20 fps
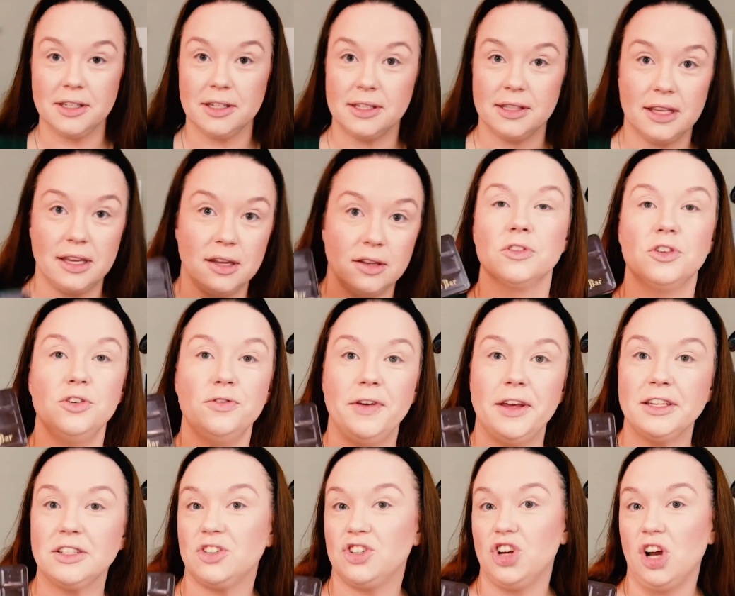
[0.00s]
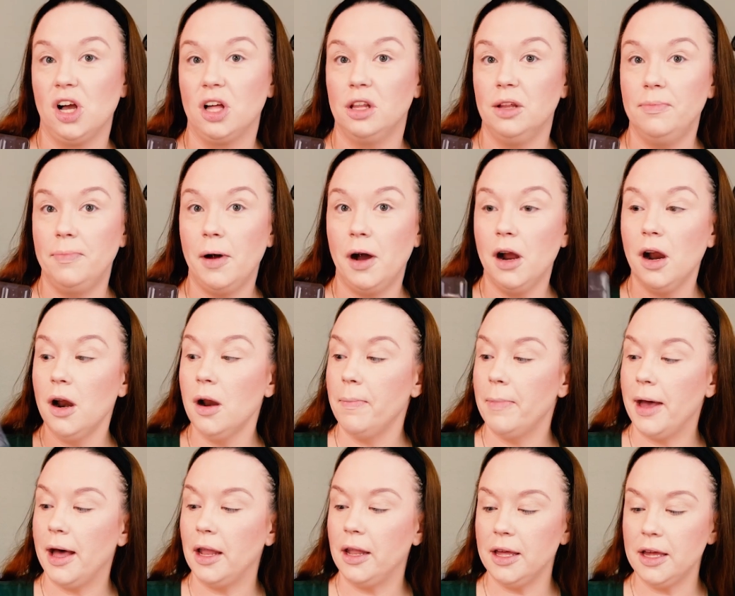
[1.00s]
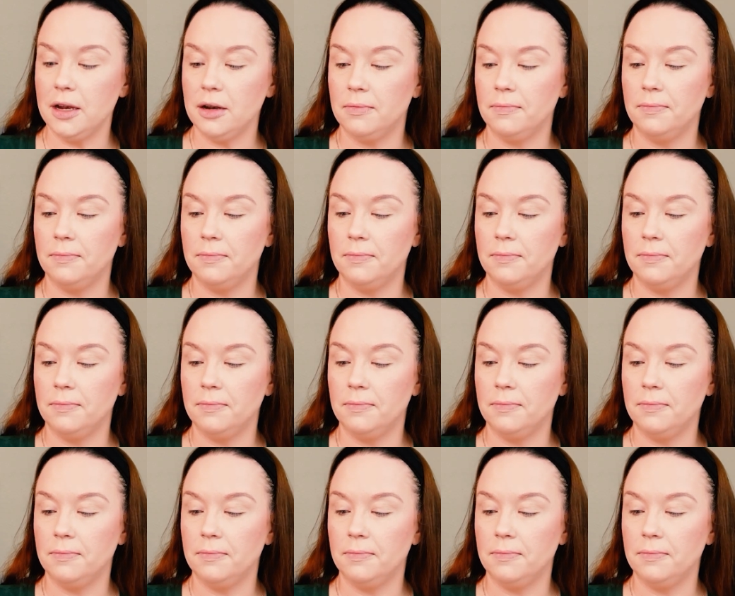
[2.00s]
is the Too Faced Chocolate Bar palette.